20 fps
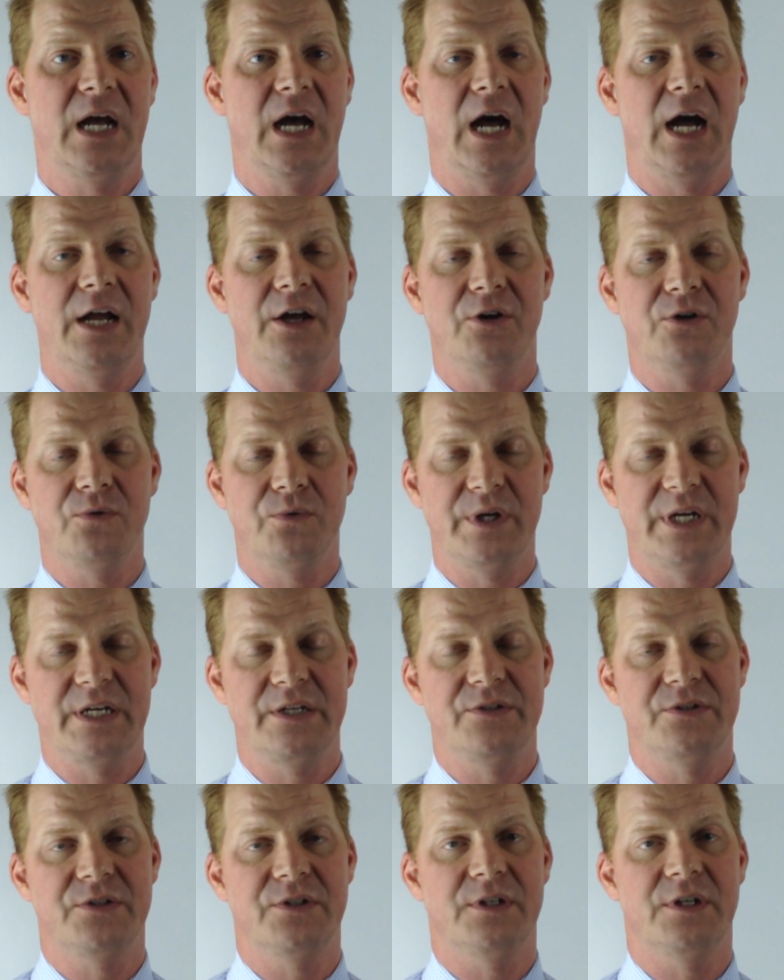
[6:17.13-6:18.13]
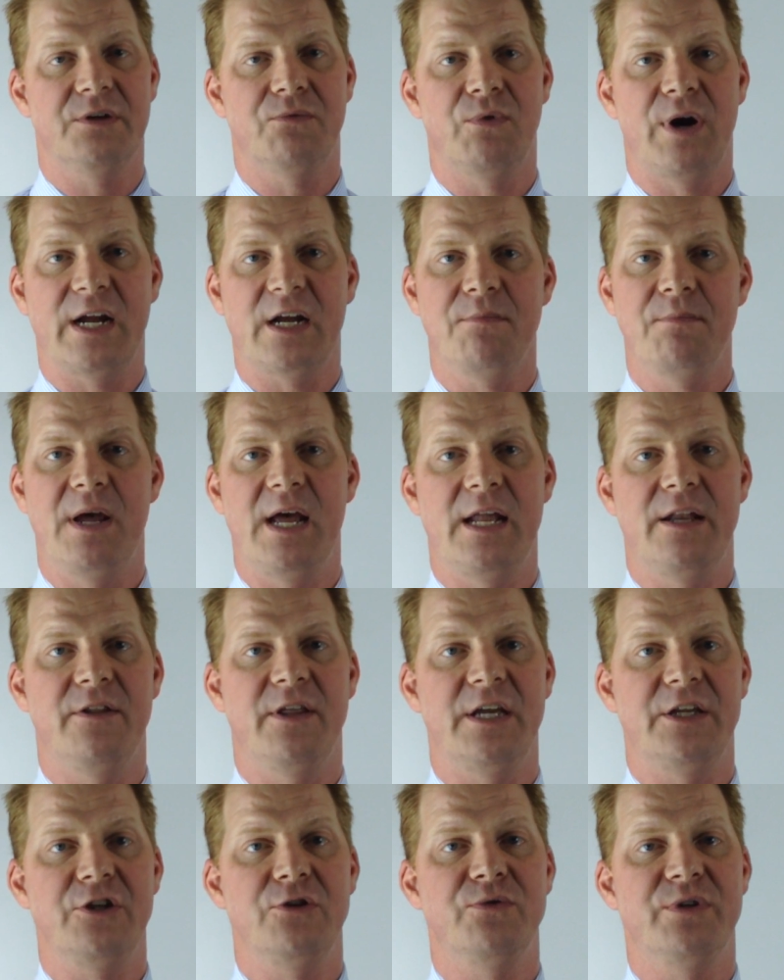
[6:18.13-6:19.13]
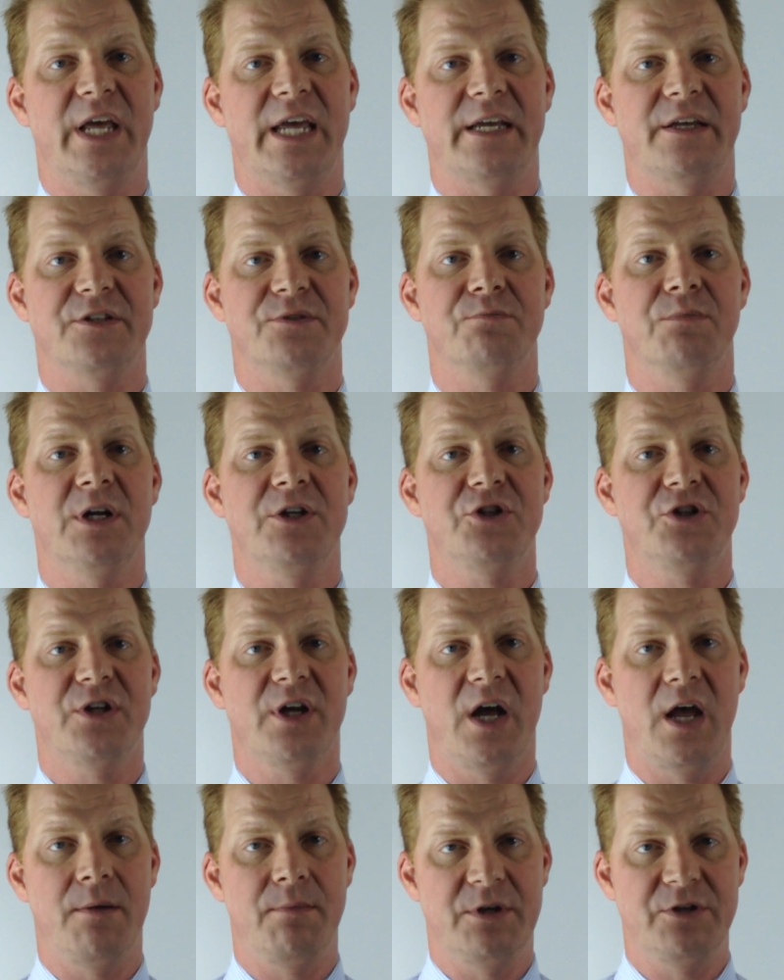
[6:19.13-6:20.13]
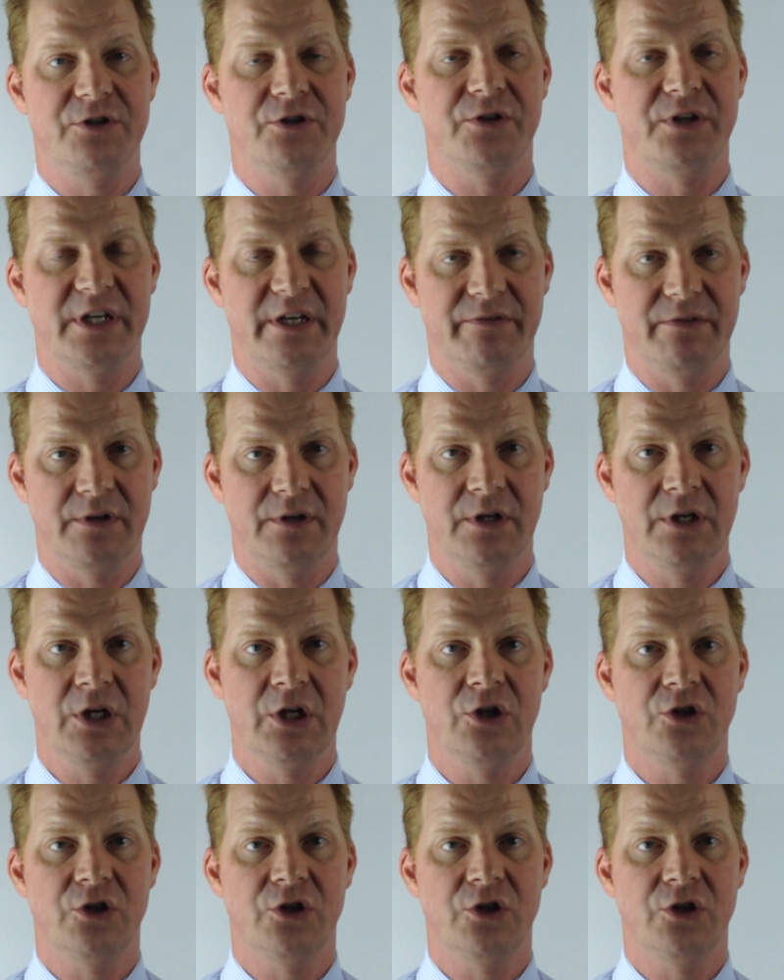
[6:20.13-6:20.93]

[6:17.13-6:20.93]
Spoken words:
I always recommend that you take as much time as you're given